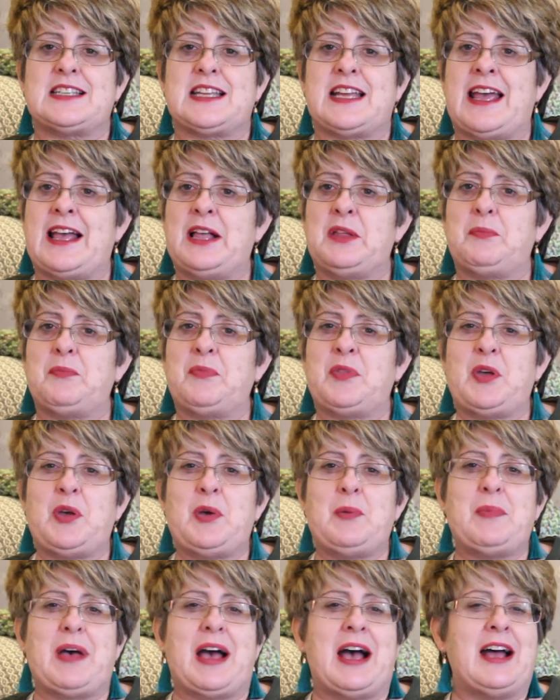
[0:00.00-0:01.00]
help
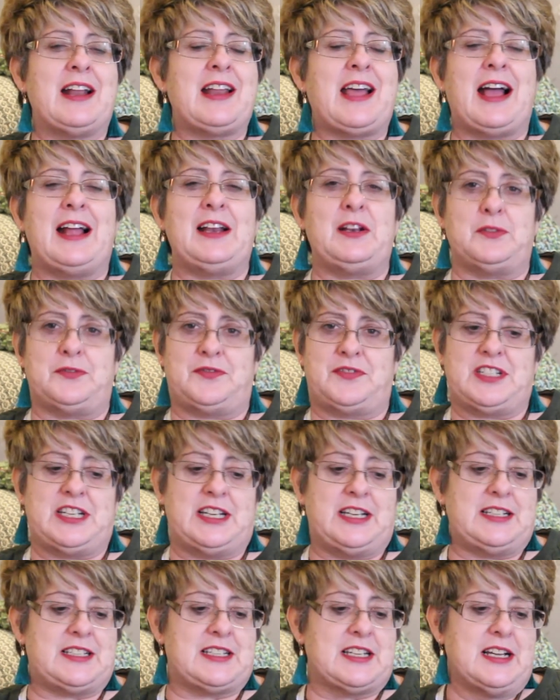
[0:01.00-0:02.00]
them and I loved
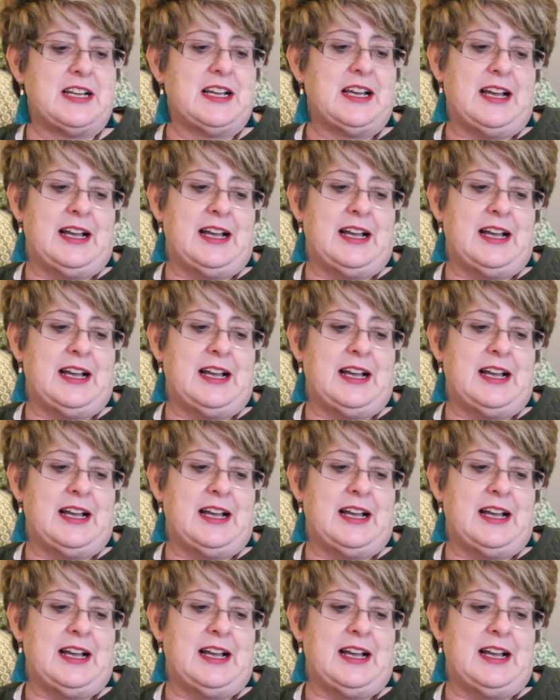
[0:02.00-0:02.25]
it.